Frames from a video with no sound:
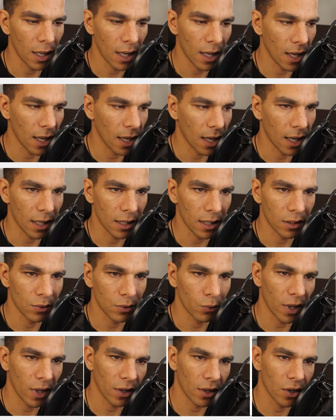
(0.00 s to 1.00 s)
and
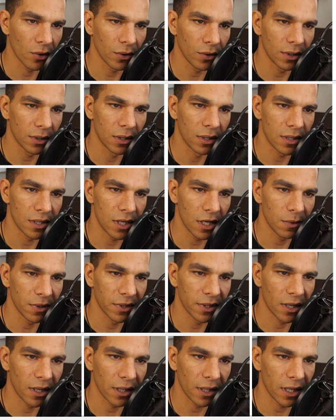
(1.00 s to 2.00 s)
we are going to disable
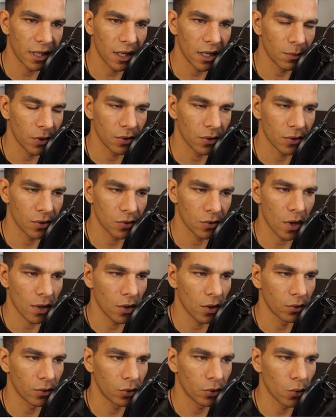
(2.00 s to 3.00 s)
the hurricane because we are
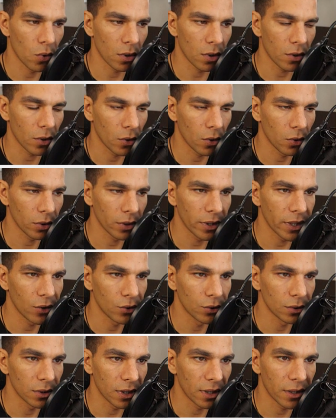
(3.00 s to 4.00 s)
going to work only
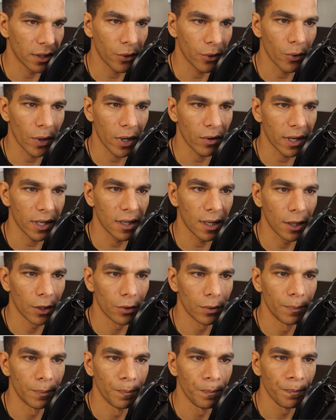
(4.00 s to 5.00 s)
on the earthquake right
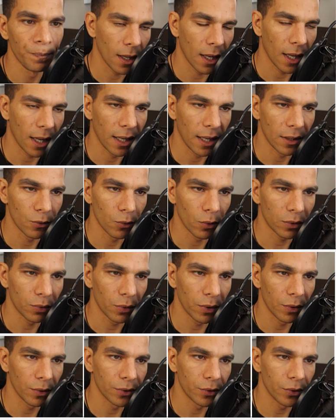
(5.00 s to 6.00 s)
now. And what
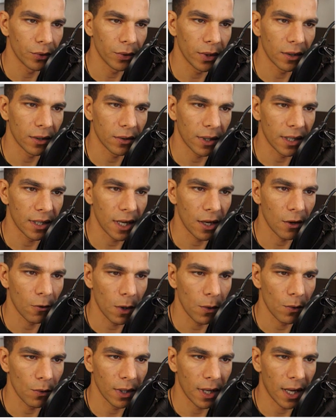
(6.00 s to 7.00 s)
we will do here right now,
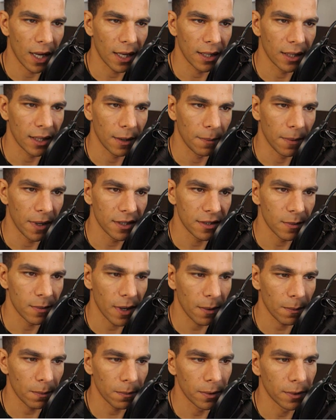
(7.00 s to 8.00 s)
we will add a base
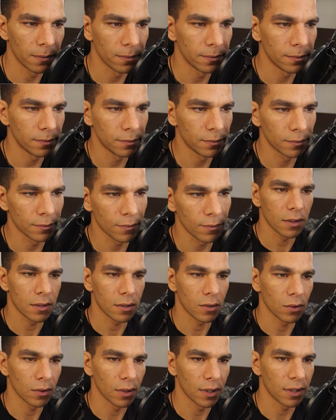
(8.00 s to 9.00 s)
map.
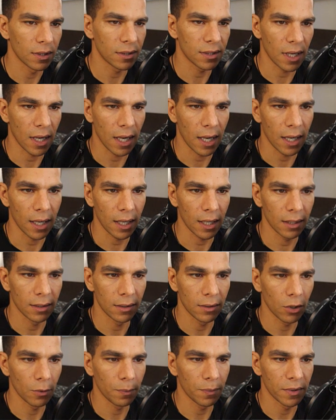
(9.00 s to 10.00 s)
So let's
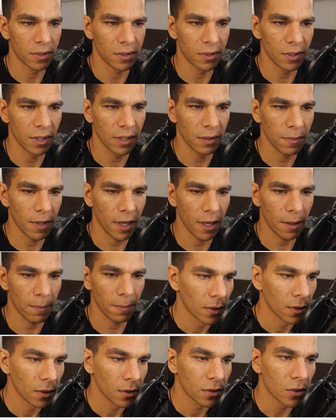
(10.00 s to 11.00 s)
add OpenStreetMap.
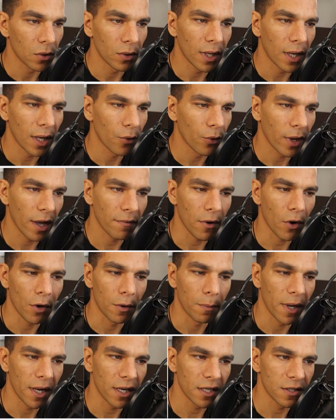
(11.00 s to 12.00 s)
So now we have
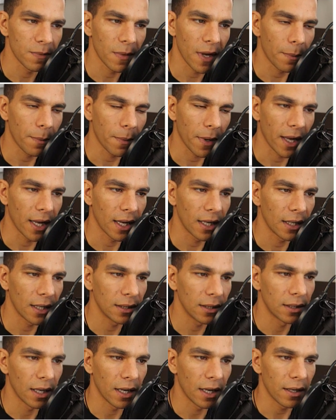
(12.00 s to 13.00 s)
our base map
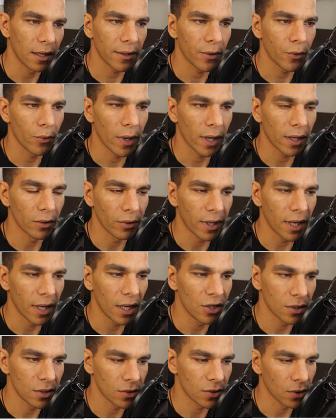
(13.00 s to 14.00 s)
and the earthquake
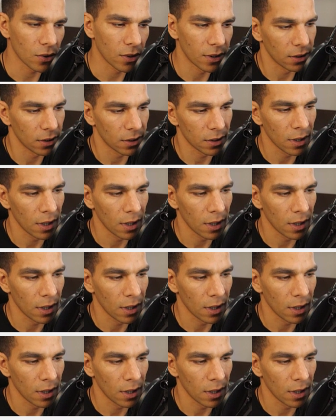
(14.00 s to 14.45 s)
locations on it.